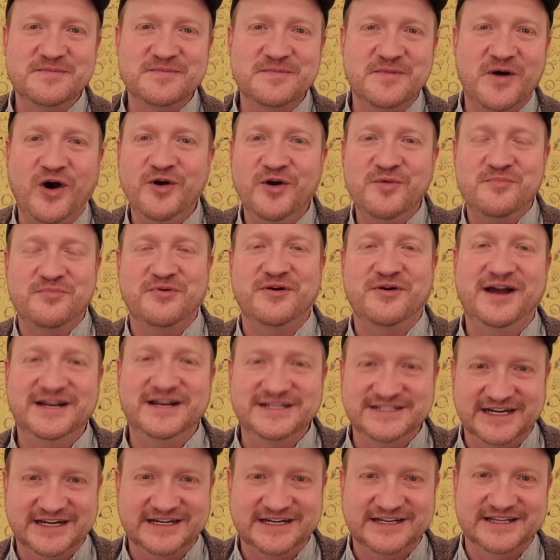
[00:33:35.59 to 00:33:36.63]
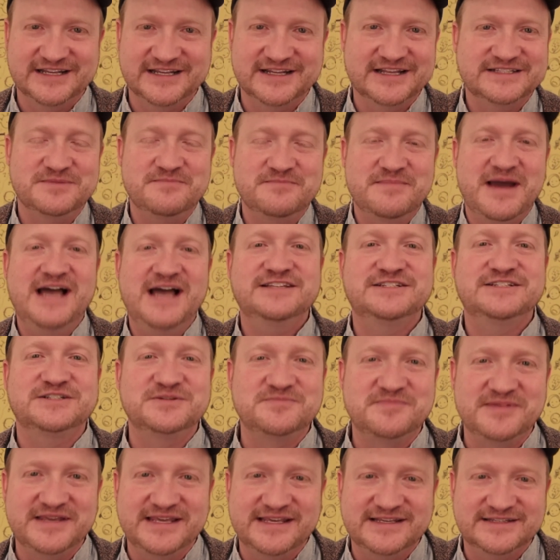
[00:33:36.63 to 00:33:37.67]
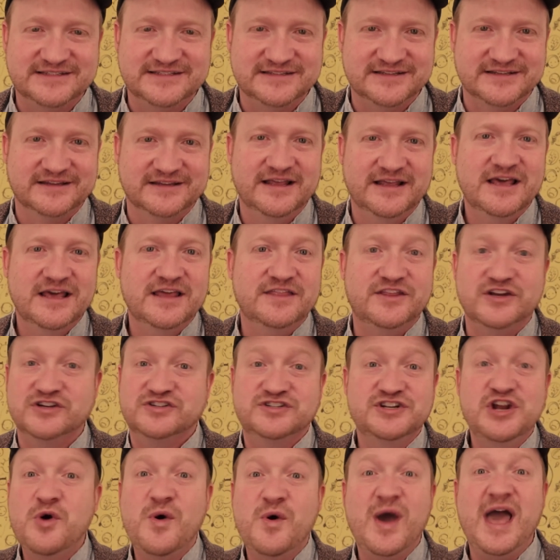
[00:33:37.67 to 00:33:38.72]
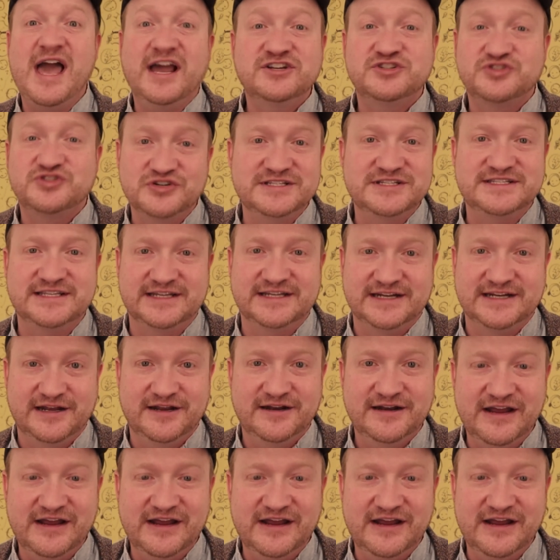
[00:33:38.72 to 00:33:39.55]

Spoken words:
art project, and it's a masterpiece, and there's no extras in it.